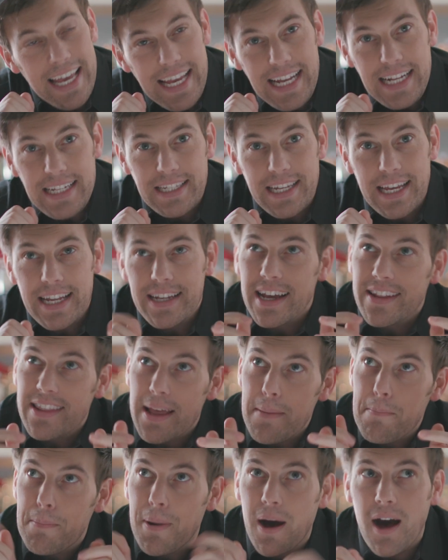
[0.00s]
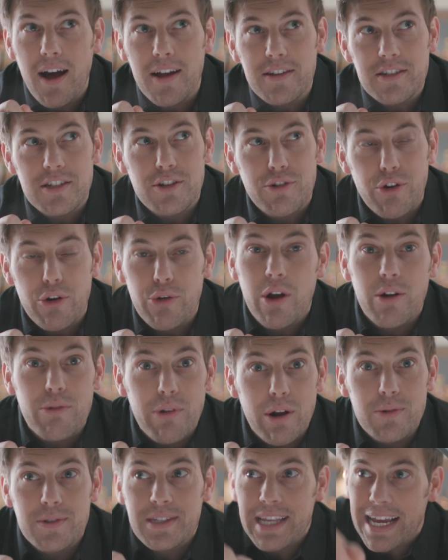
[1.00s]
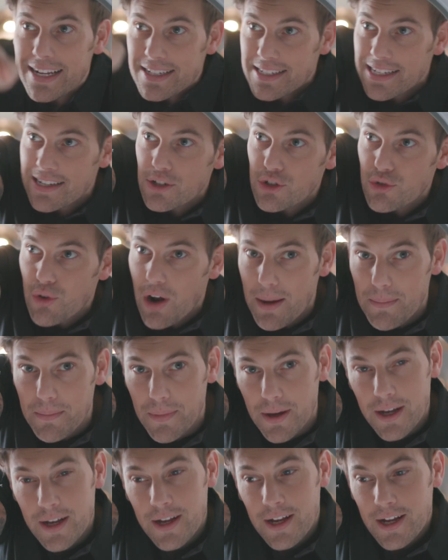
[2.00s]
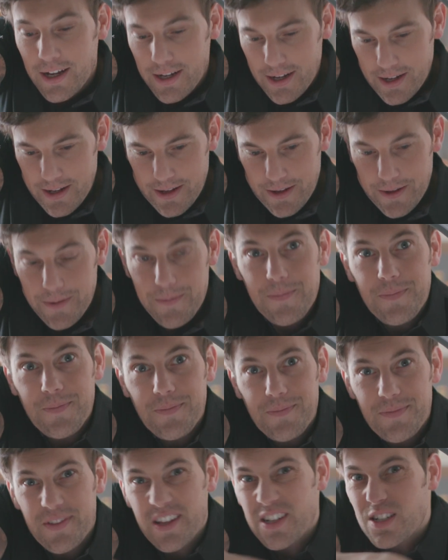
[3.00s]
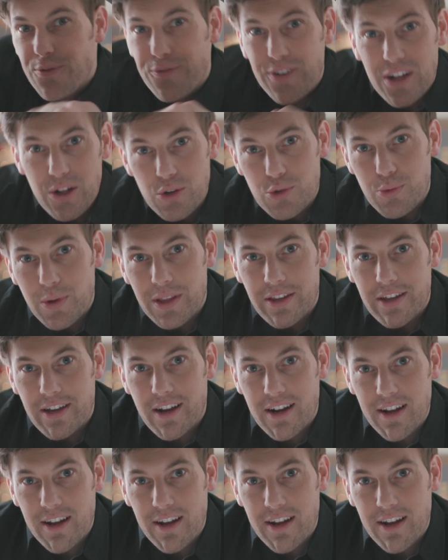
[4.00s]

heated, and then passed through a rotating drum that's filled with your